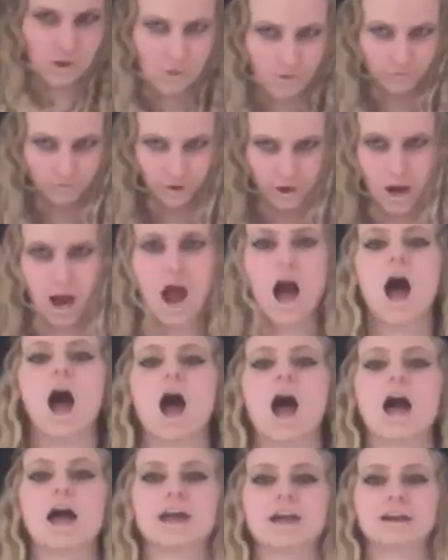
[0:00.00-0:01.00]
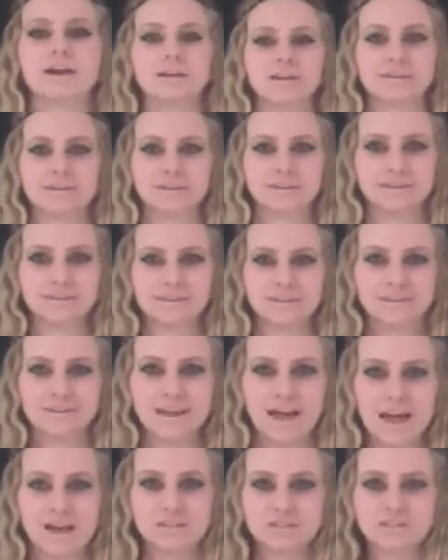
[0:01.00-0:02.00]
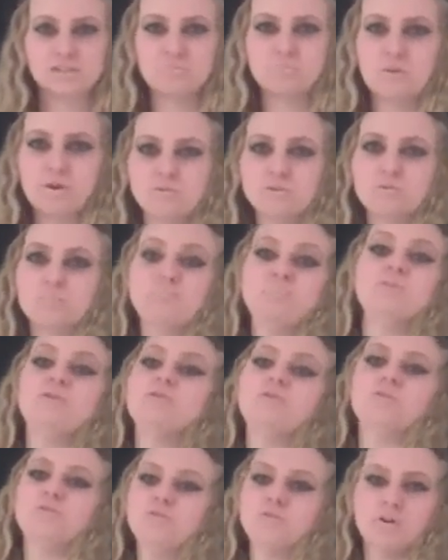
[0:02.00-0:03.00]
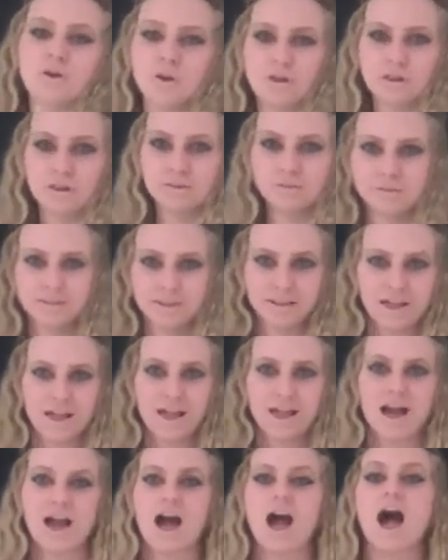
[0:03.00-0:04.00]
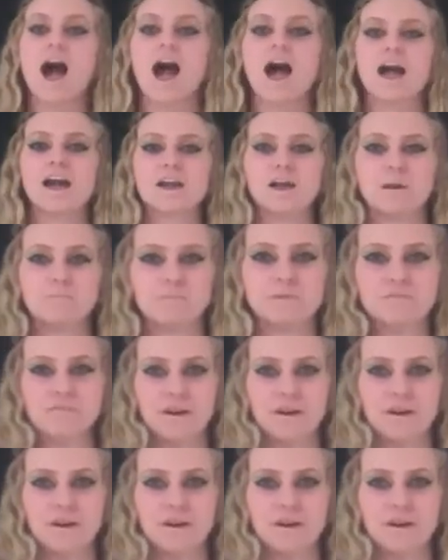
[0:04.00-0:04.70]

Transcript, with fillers: over I as the most beautiful, I am the